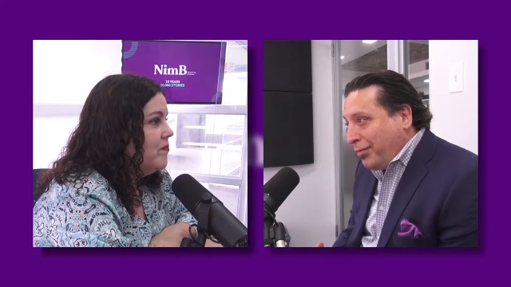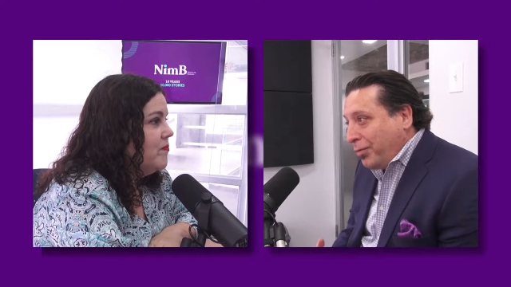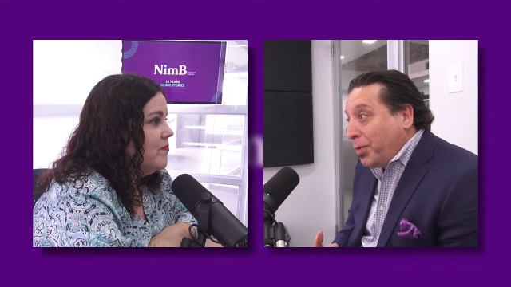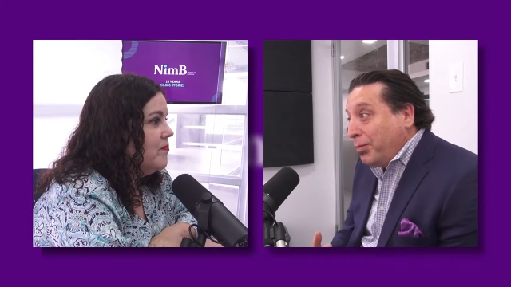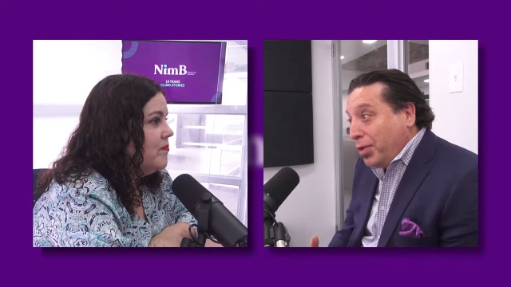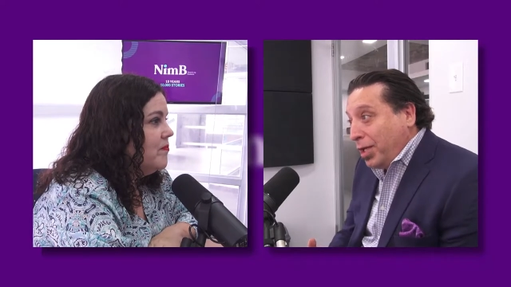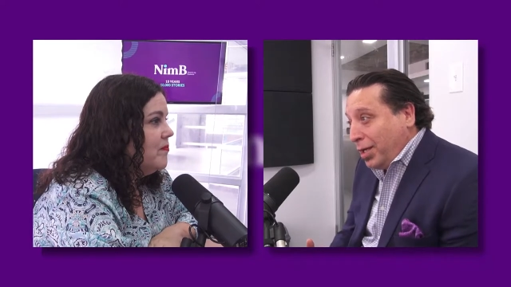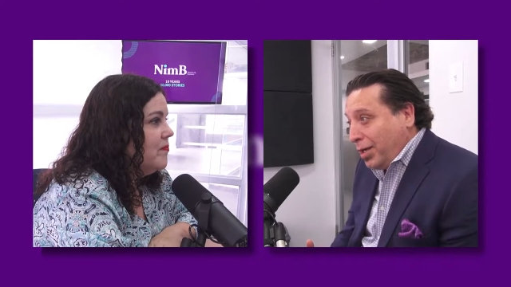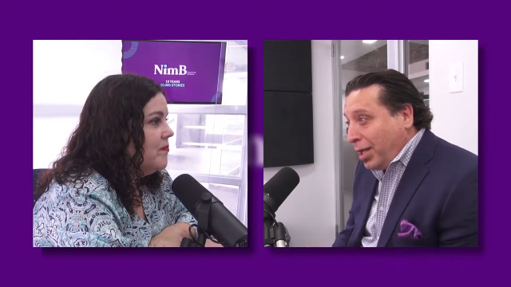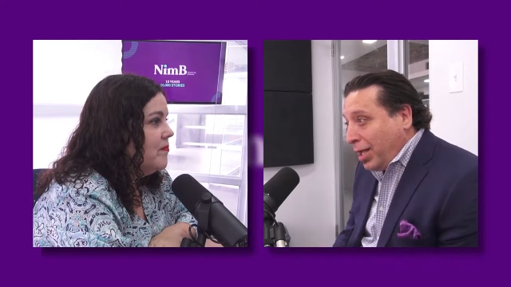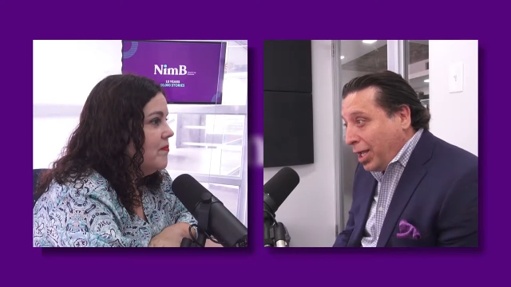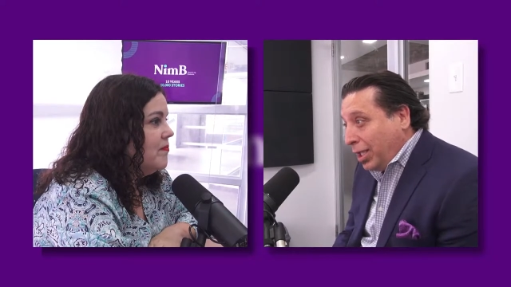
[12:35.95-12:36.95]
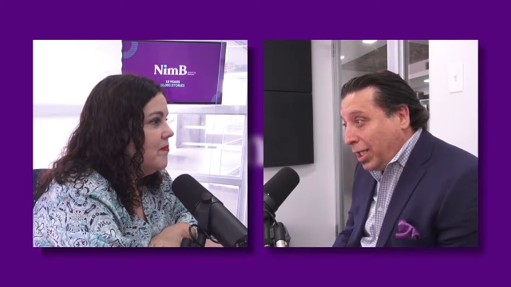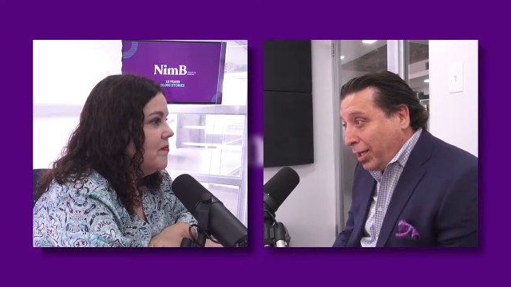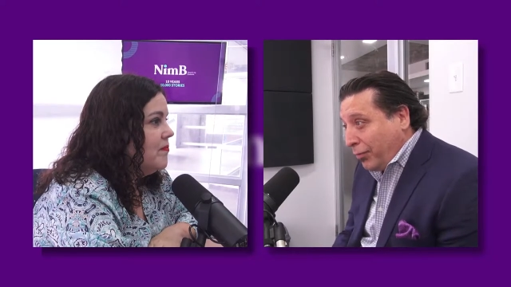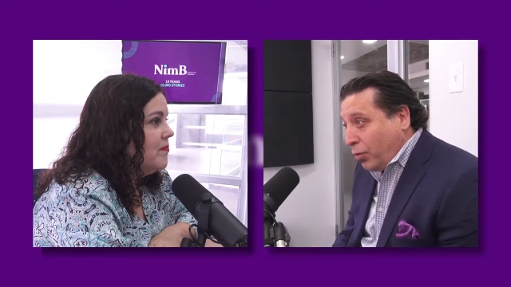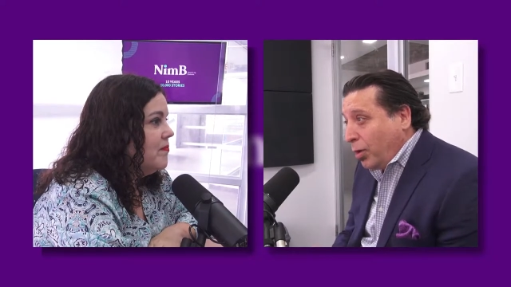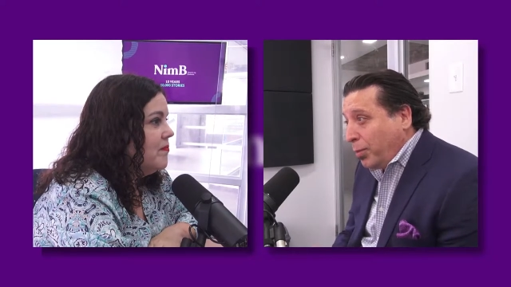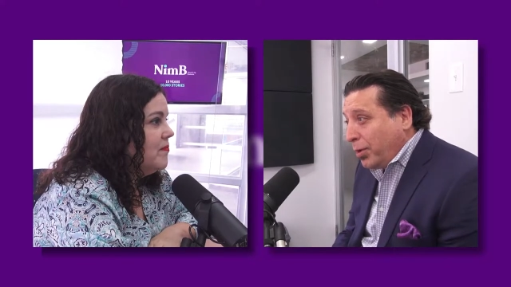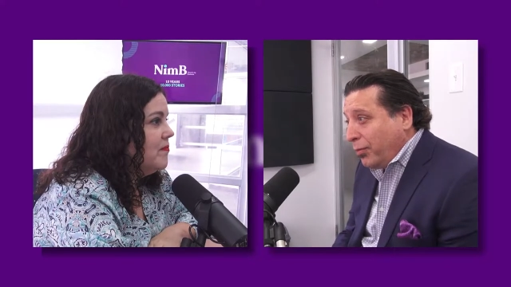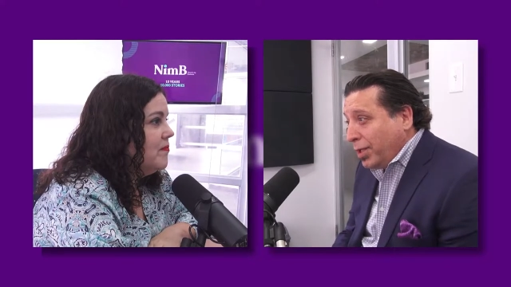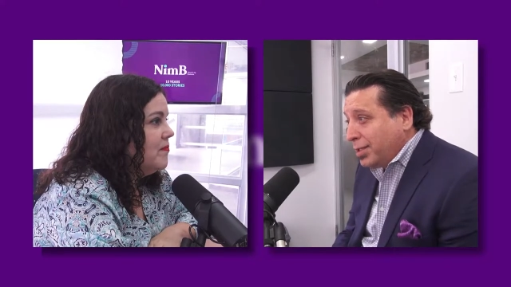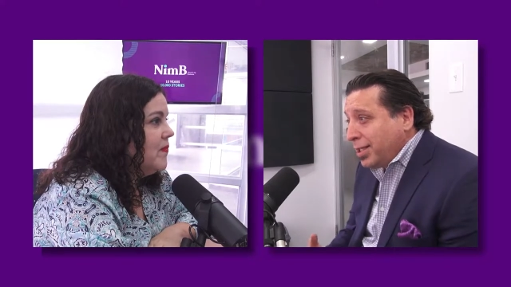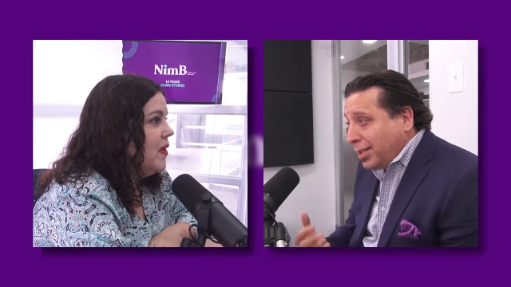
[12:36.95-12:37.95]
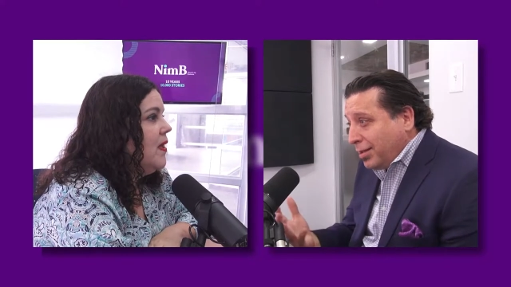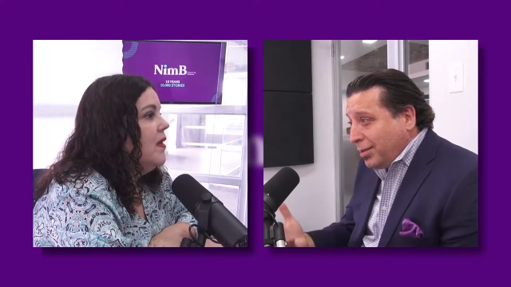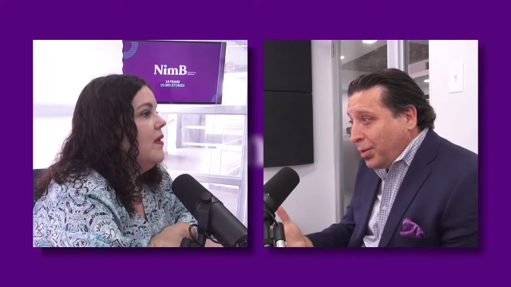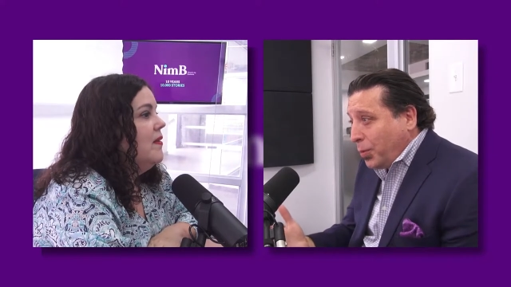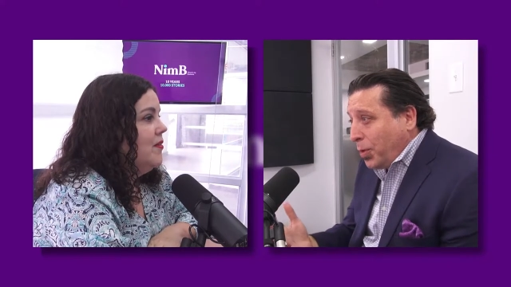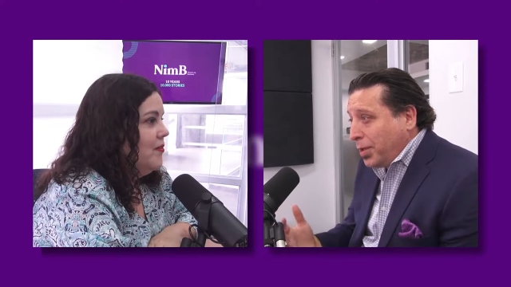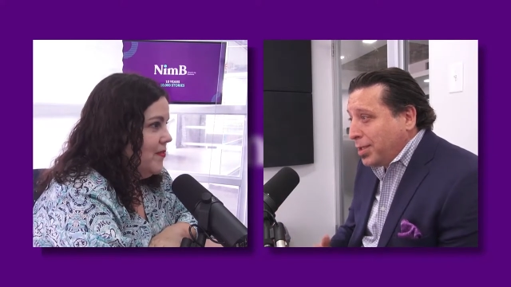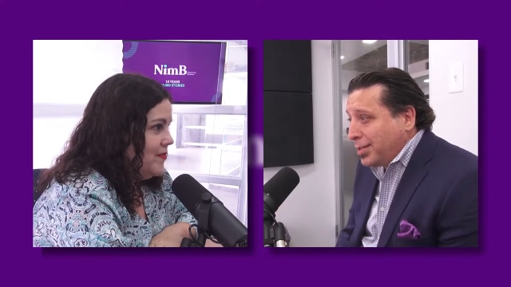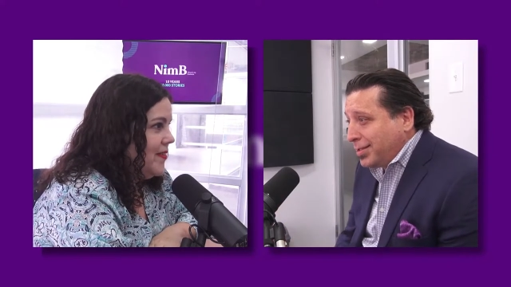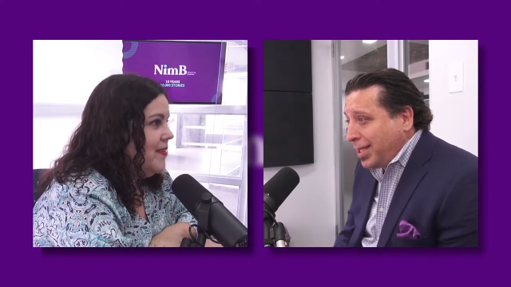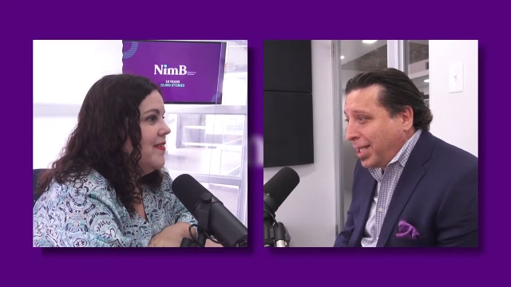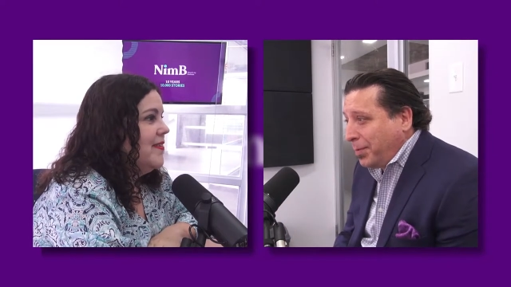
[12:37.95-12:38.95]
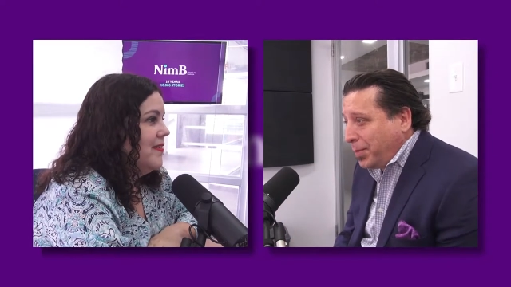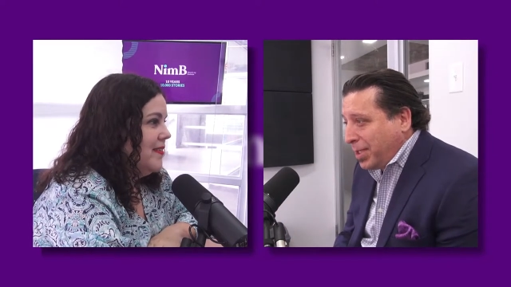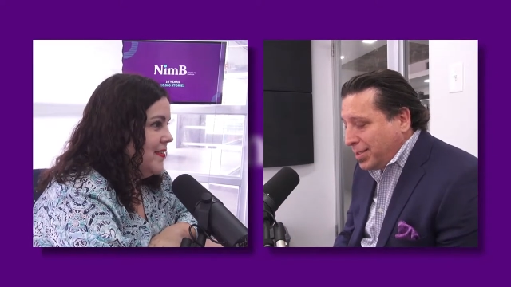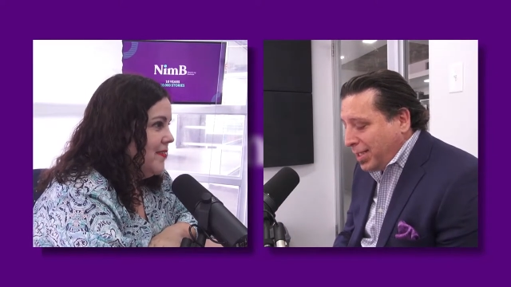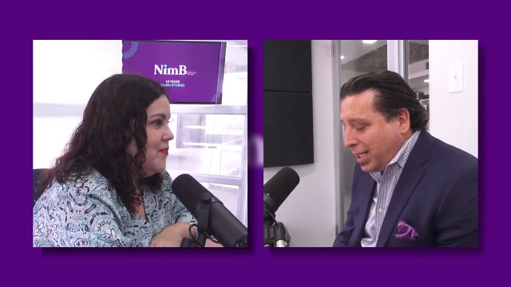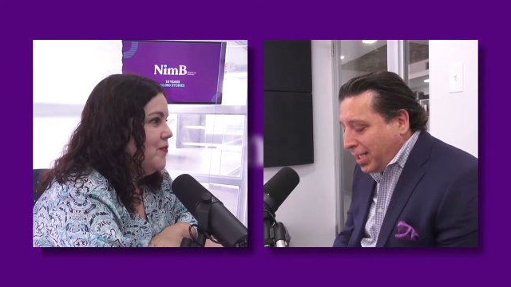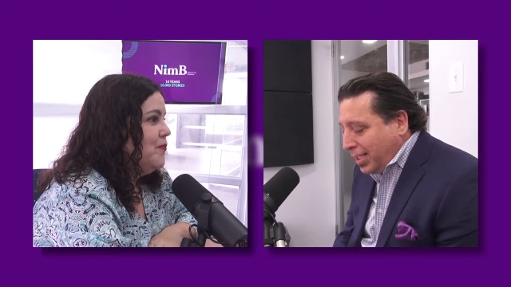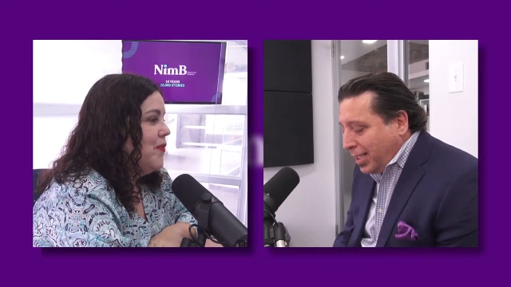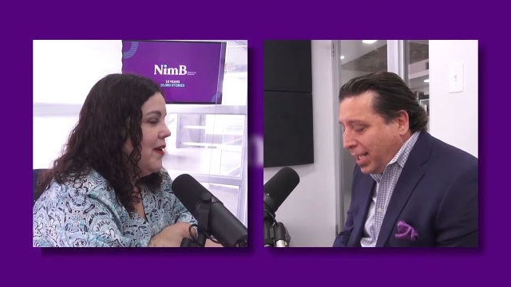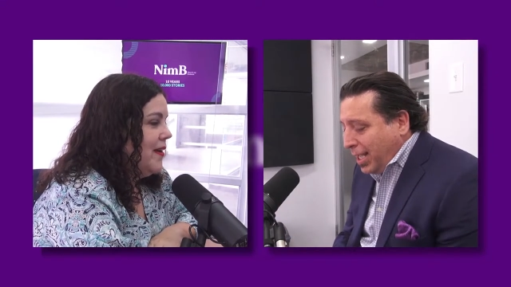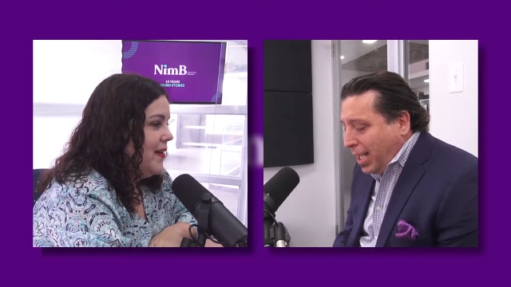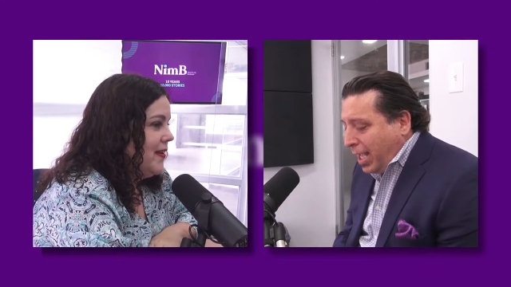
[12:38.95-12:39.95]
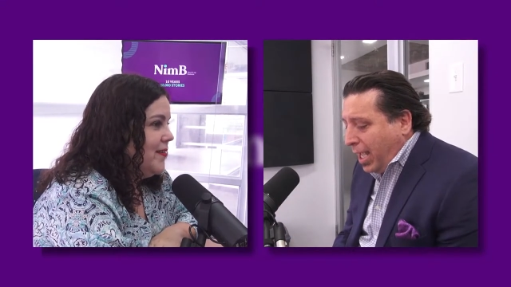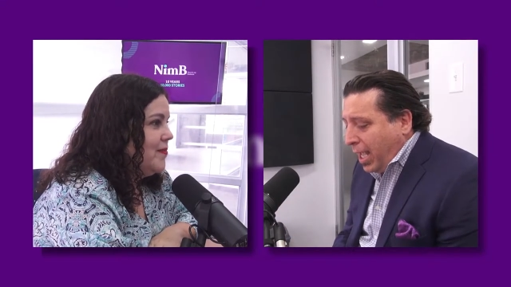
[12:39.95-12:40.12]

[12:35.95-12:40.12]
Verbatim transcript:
Speaker 1: and we've done a lot of corporate events, like the one that's taking place today. Right.